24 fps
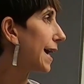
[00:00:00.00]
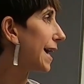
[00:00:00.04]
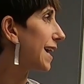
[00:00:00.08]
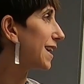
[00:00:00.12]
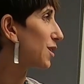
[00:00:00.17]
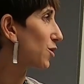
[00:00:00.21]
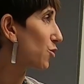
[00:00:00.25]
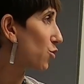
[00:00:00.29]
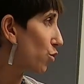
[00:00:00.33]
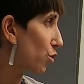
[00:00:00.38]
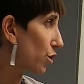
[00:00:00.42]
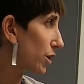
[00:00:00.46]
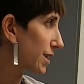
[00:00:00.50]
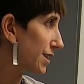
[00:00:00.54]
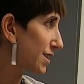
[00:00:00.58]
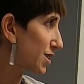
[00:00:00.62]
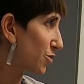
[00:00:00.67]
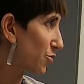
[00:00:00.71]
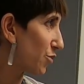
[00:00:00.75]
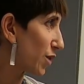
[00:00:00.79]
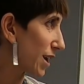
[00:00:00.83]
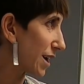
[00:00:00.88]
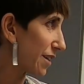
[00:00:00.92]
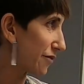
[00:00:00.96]
And according
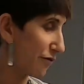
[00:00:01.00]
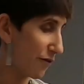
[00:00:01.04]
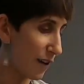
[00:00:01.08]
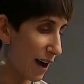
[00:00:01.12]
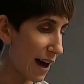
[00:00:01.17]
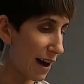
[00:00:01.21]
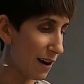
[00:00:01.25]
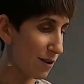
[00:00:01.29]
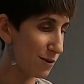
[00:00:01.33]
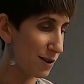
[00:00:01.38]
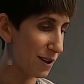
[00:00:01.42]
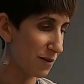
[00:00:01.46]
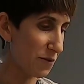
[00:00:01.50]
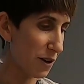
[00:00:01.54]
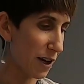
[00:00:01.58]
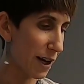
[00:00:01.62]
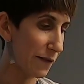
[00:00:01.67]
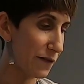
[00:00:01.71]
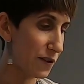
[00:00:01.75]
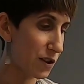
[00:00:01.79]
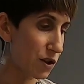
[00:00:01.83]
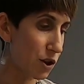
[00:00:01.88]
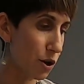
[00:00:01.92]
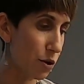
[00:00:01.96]
to what I found and what
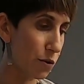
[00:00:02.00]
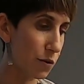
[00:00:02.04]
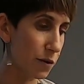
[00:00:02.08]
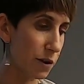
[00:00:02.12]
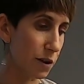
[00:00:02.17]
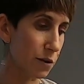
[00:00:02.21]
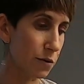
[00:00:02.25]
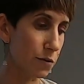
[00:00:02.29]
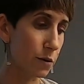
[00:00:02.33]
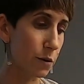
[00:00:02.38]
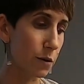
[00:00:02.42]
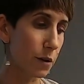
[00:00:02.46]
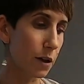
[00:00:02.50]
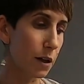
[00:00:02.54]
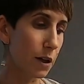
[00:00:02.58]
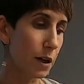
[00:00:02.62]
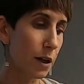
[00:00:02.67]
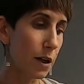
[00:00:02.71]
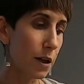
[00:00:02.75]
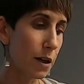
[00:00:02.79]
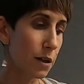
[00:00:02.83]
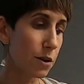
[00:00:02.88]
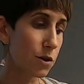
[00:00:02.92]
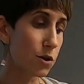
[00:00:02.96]
I've shown you,
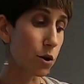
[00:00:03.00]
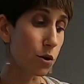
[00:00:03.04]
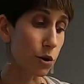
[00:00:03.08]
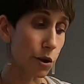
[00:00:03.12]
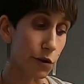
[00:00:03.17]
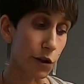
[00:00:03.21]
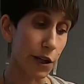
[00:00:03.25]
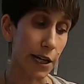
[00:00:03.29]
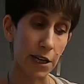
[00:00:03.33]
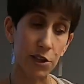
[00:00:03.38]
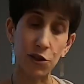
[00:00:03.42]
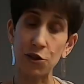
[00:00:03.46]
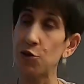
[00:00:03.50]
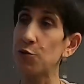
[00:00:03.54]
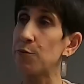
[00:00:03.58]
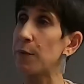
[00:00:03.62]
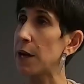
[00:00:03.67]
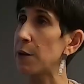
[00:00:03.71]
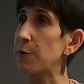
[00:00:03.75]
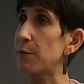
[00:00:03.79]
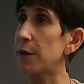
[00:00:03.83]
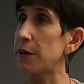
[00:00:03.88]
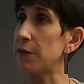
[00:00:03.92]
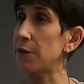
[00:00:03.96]
Toledot Yeshu
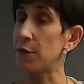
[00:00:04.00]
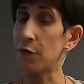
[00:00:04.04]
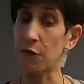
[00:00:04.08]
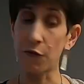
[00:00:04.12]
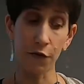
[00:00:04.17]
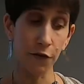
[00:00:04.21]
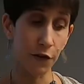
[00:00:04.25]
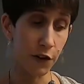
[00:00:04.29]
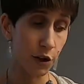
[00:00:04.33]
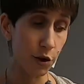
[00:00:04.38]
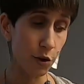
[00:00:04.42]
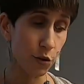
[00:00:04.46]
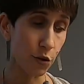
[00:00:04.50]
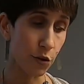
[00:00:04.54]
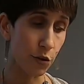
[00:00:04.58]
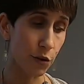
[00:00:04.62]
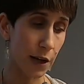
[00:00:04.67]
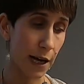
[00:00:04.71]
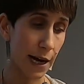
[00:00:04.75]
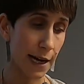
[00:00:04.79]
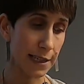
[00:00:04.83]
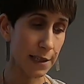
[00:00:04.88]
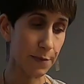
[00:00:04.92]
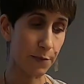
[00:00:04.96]
might be viewed
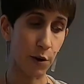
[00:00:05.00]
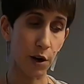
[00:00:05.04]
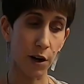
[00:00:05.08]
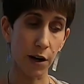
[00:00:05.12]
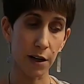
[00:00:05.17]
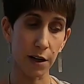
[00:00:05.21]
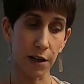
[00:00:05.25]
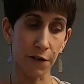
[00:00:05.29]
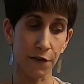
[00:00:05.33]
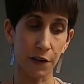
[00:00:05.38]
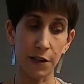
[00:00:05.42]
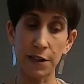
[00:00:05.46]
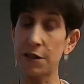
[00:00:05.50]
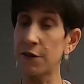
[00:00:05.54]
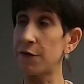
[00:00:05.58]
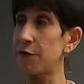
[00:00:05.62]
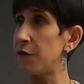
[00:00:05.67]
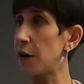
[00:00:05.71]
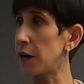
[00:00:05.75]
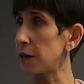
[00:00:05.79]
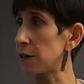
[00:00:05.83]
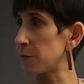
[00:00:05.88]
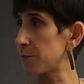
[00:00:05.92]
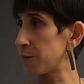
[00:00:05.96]
as part of a
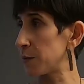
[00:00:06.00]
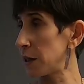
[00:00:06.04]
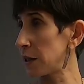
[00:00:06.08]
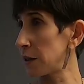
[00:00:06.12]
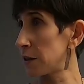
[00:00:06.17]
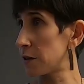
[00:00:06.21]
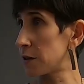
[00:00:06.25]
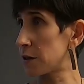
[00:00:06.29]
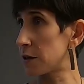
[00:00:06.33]
developing